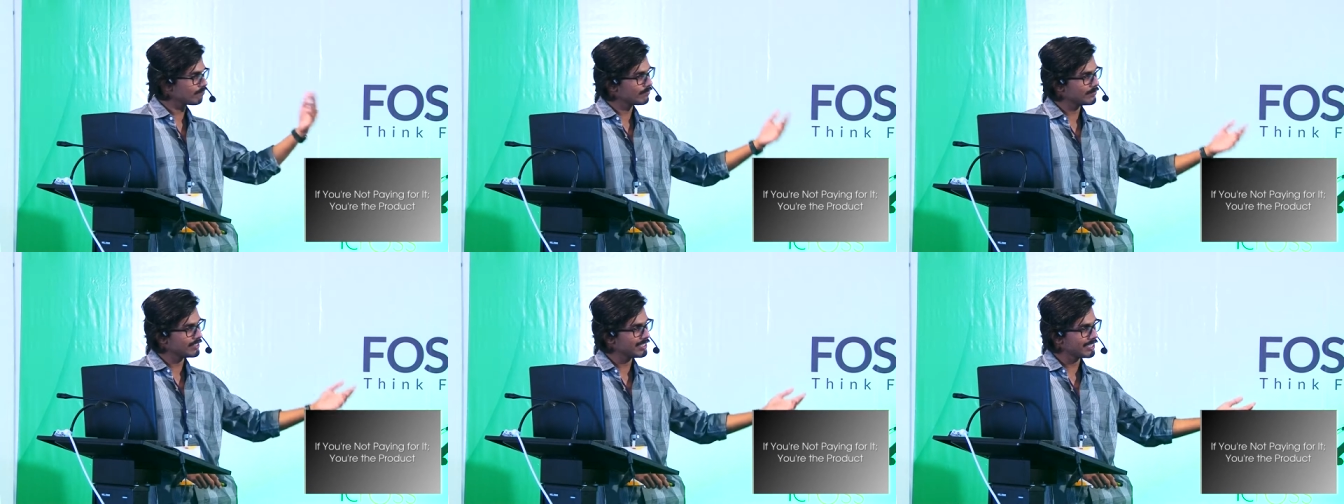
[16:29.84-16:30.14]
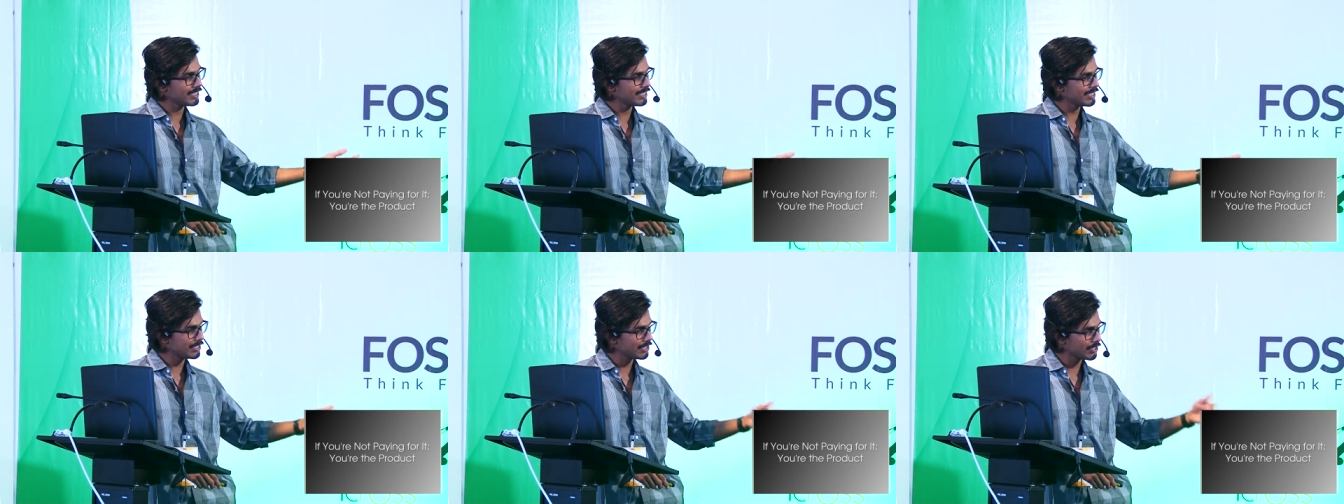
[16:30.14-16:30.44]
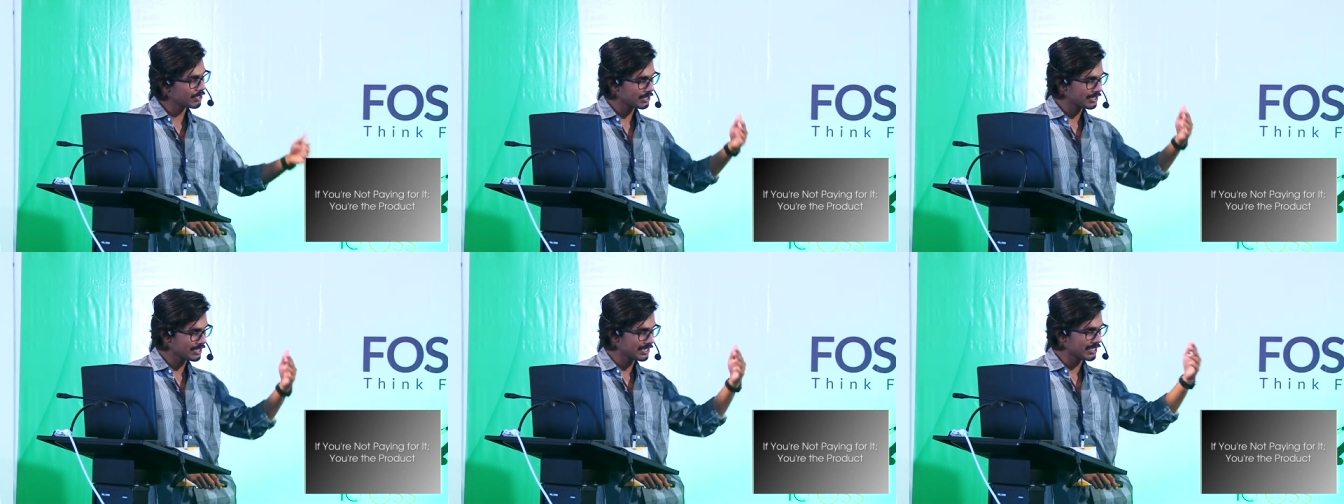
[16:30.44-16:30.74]

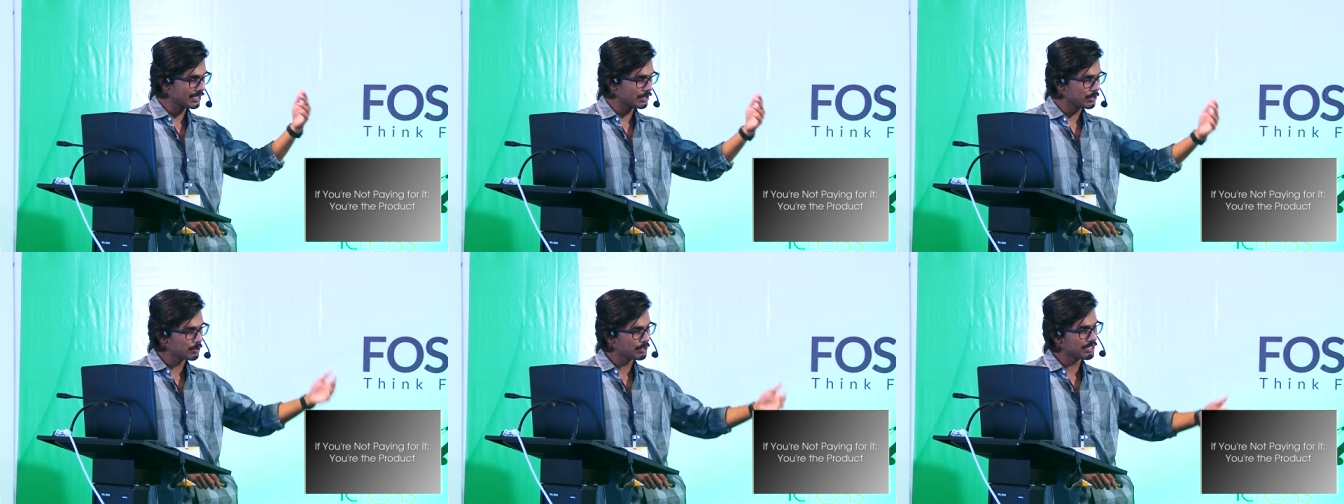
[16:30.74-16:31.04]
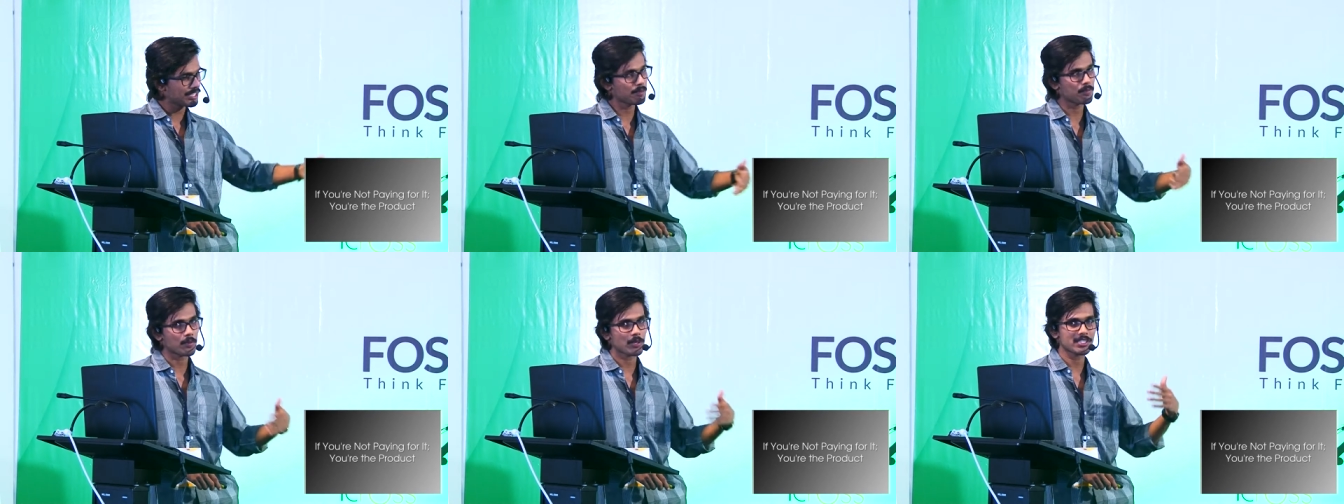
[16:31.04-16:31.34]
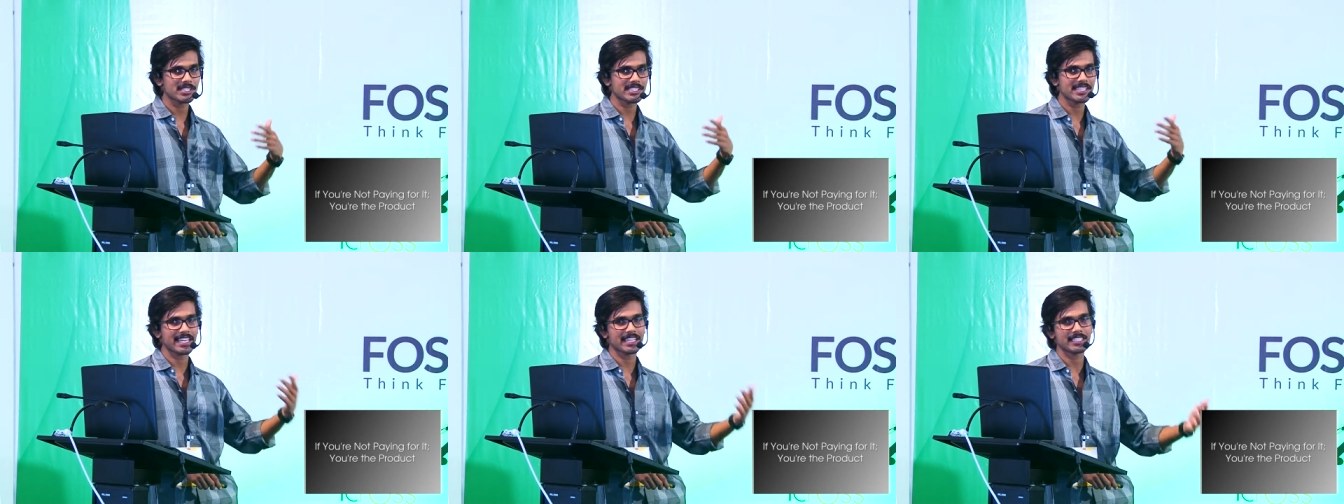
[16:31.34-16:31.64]
no you keep
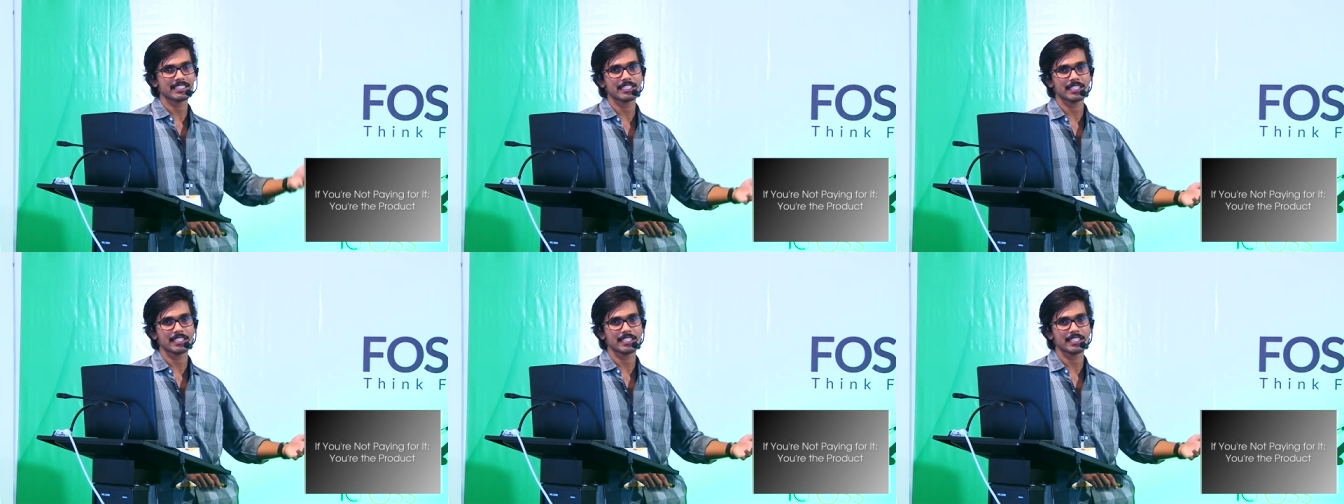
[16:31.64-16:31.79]
on staying